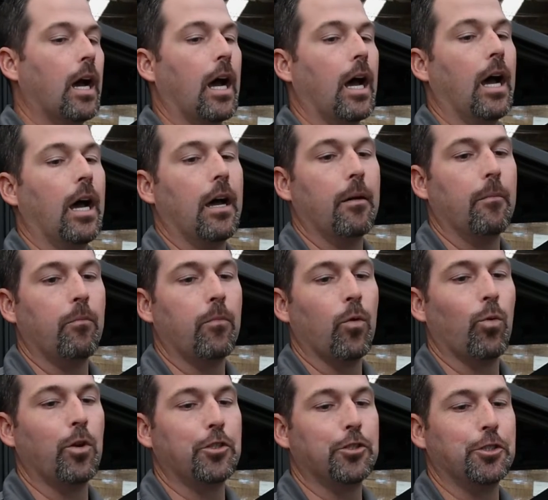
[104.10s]

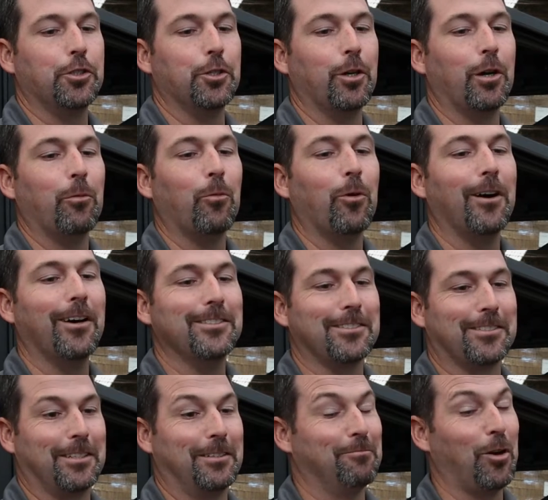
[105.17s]
once you do it
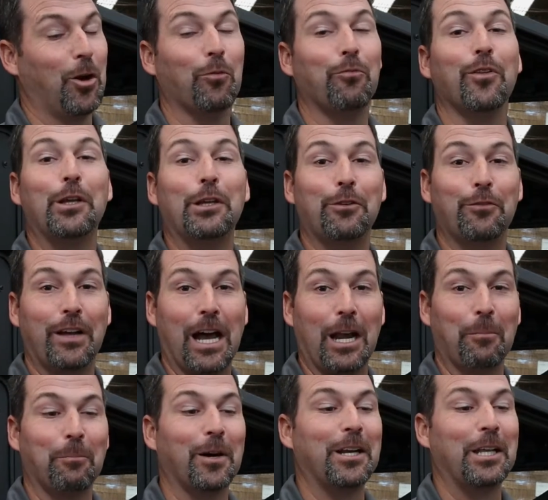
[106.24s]
once, and hopefully you've
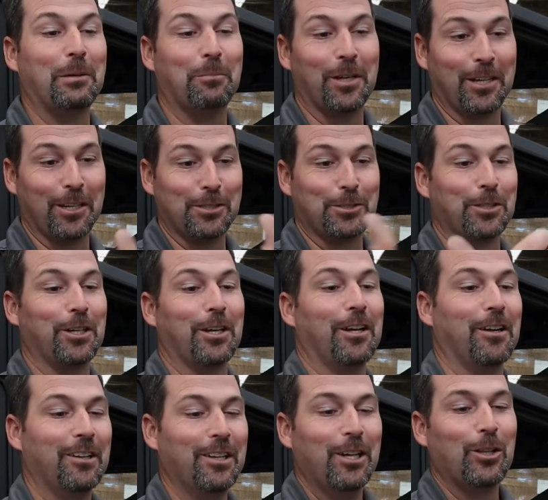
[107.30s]
got a buddy, because you're
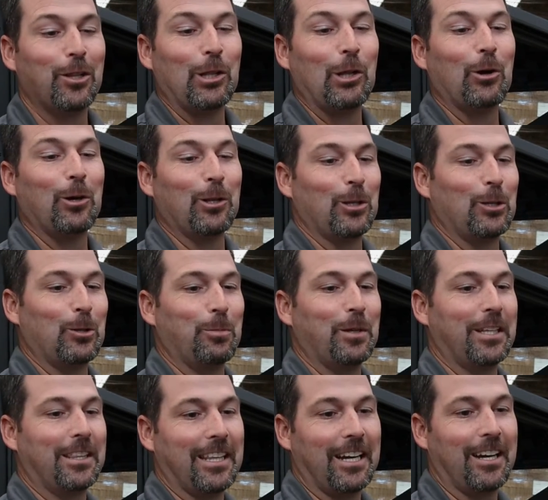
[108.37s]
going to learn a little
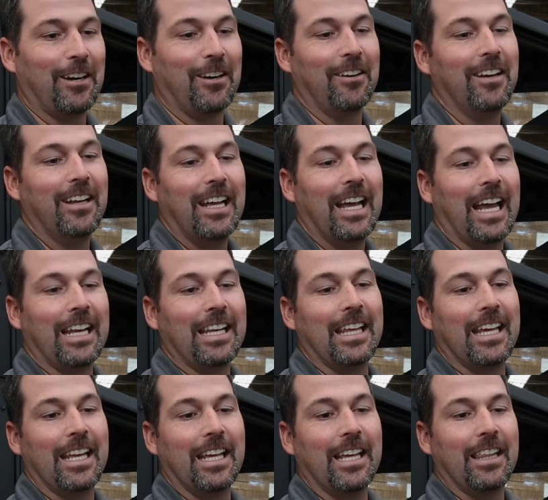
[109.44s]
bit there, and
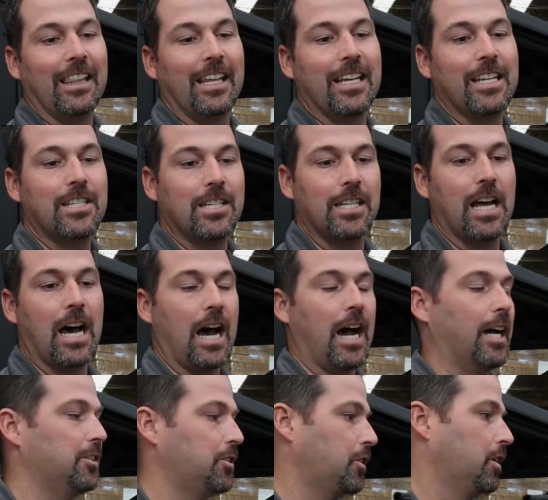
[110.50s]
getting this
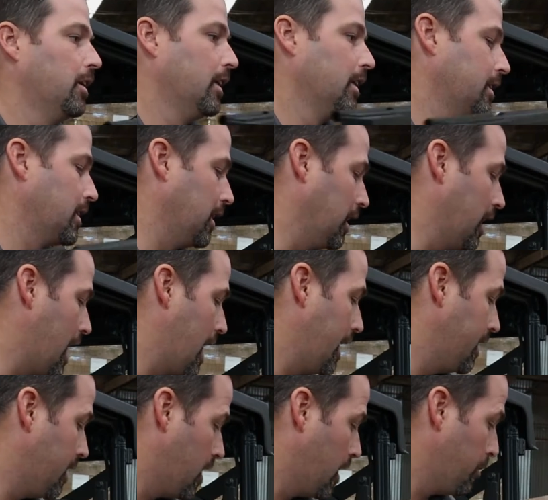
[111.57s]
notch to
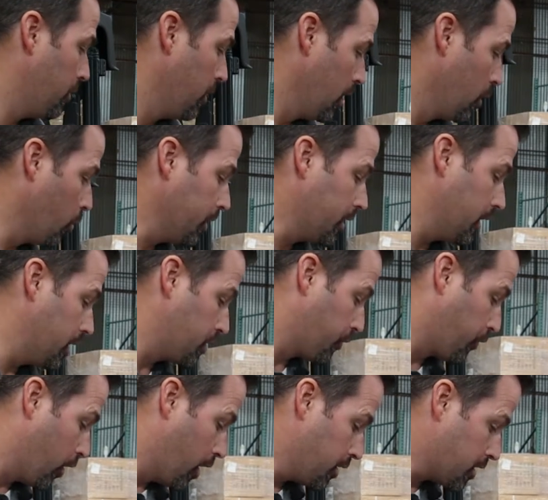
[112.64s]
line up with this
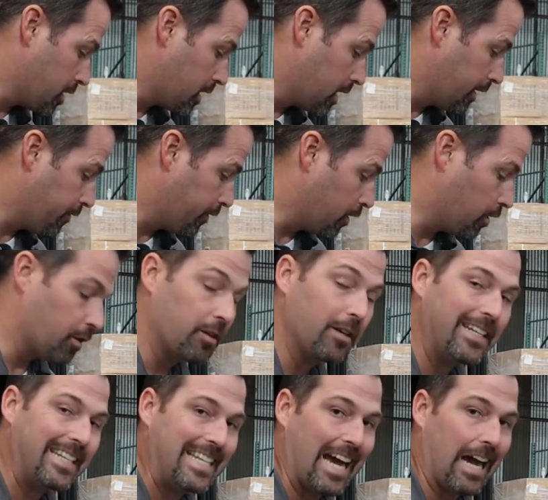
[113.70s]
front stiffener
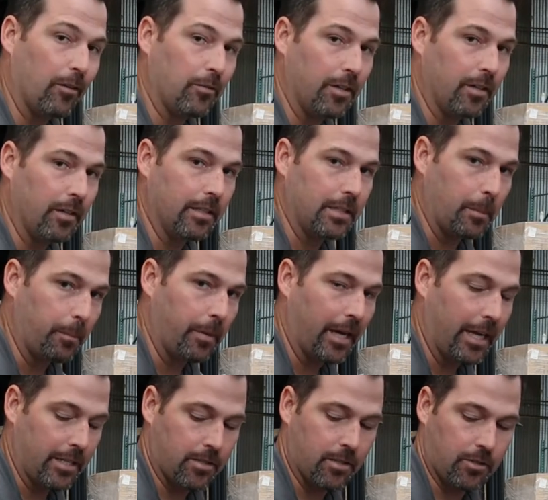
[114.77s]
down here at the
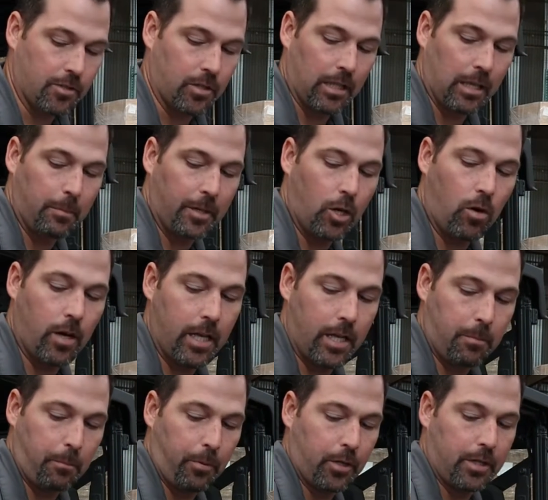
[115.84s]
base. And so let me go
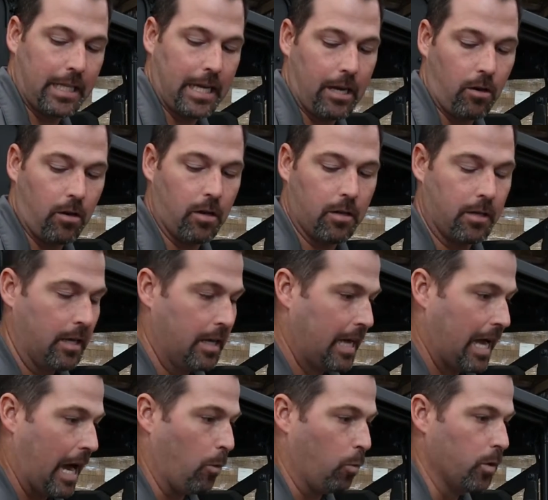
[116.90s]
ahead and put that on.
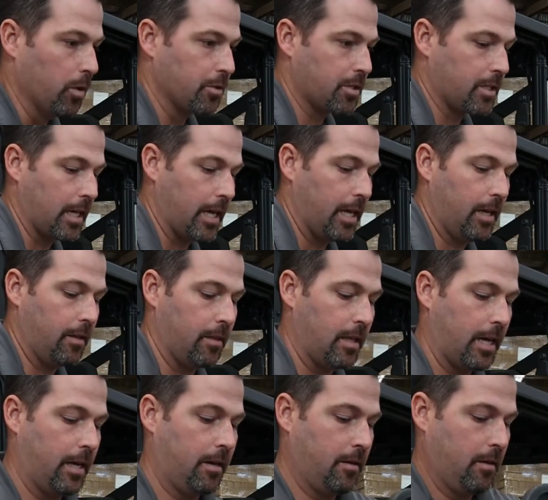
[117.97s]
I will say
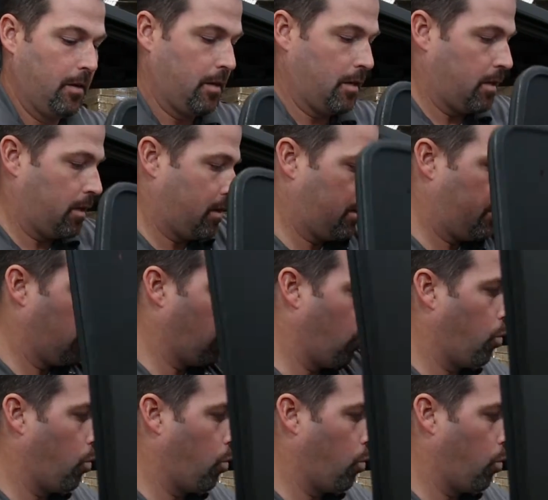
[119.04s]
that the